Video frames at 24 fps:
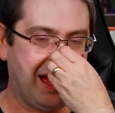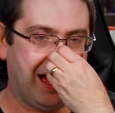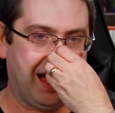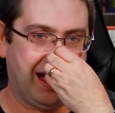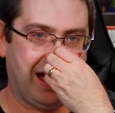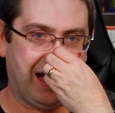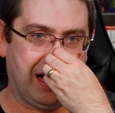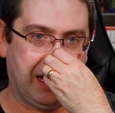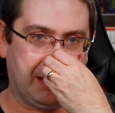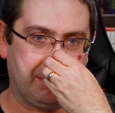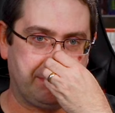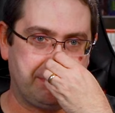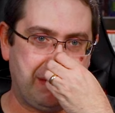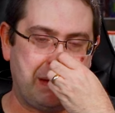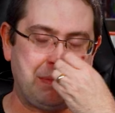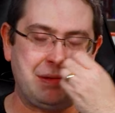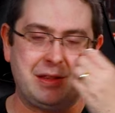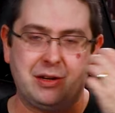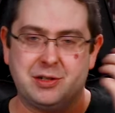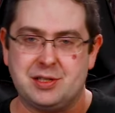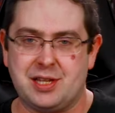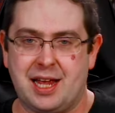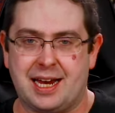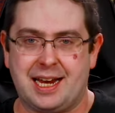Maybe
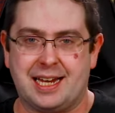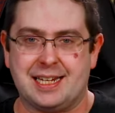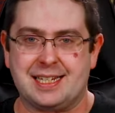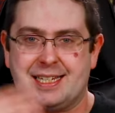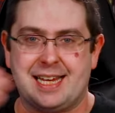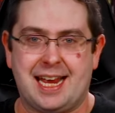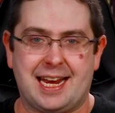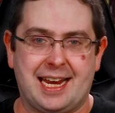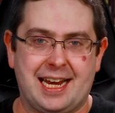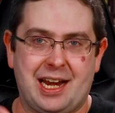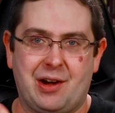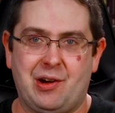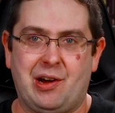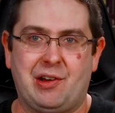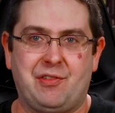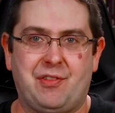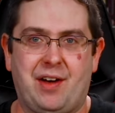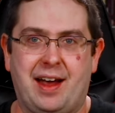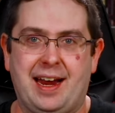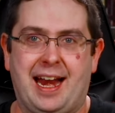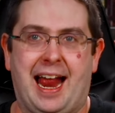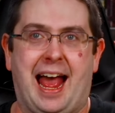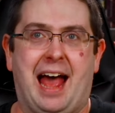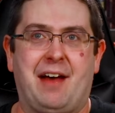there's like a secondary
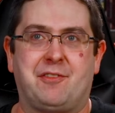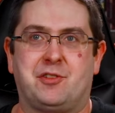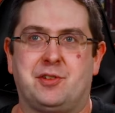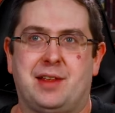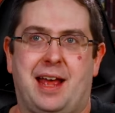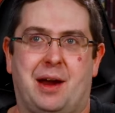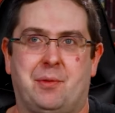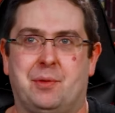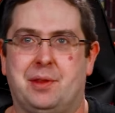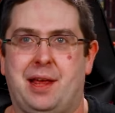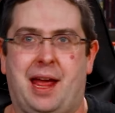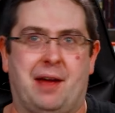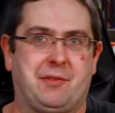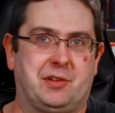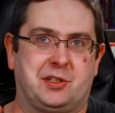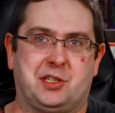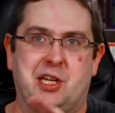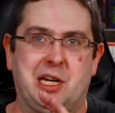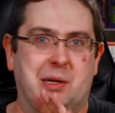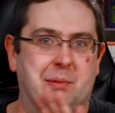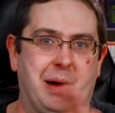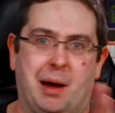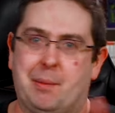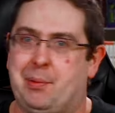fight after that where they have to
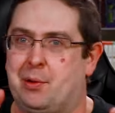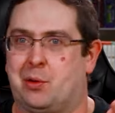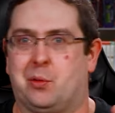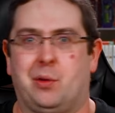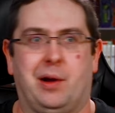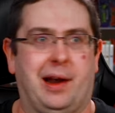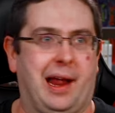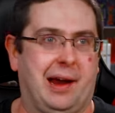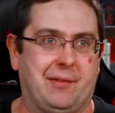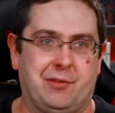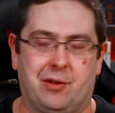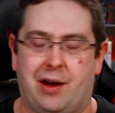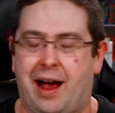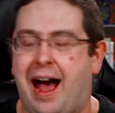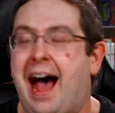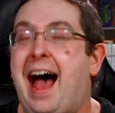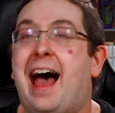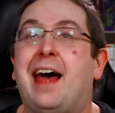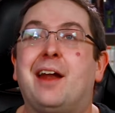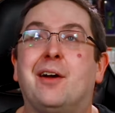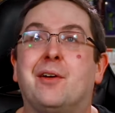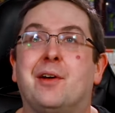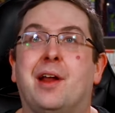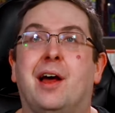team up or whatever.
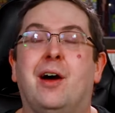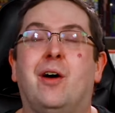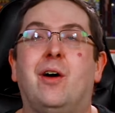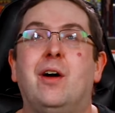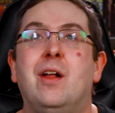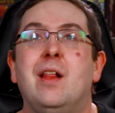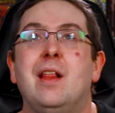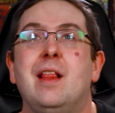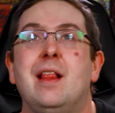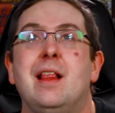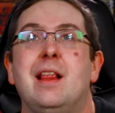I don't know.